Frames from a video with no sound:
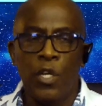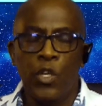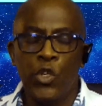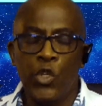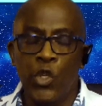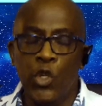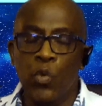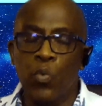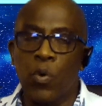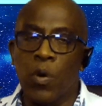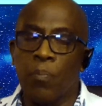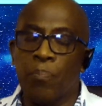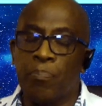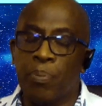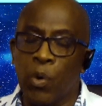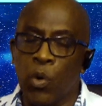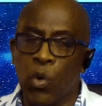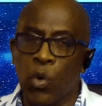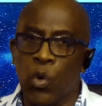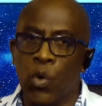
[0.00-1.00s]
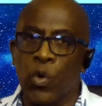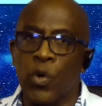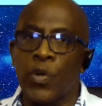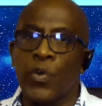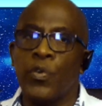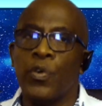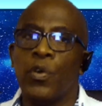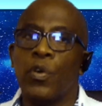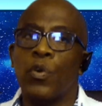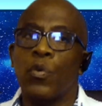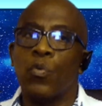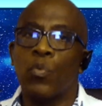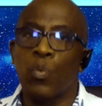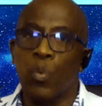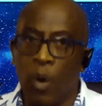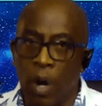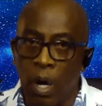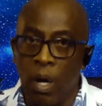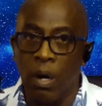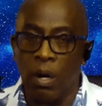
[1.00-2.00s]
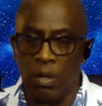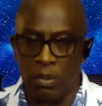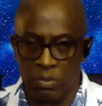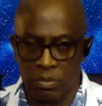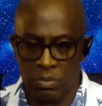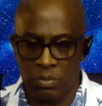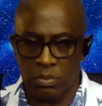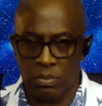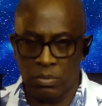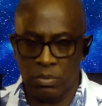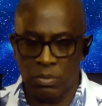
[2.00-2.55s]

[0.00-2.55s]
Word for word: You were born wrong.